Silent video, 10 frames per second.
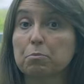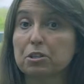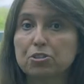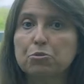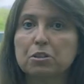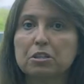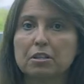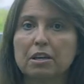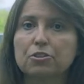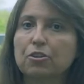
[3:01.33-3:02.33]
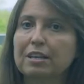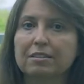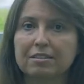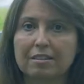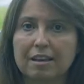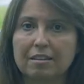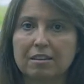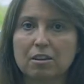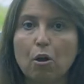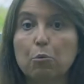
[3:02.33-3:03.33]
your maturity and your
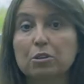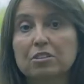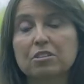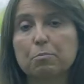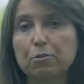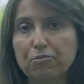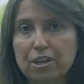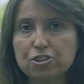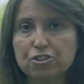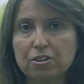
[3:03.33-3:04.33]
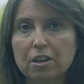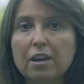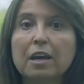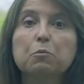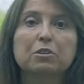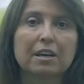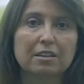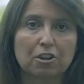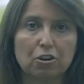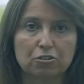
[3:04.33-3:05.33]
understanding of what is the profession and
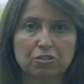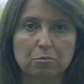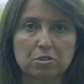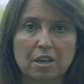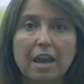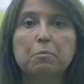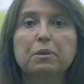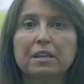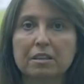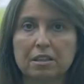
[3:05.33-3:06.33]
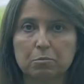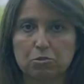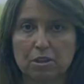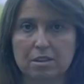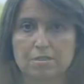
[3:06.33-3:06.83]
what are the concepts and bringing them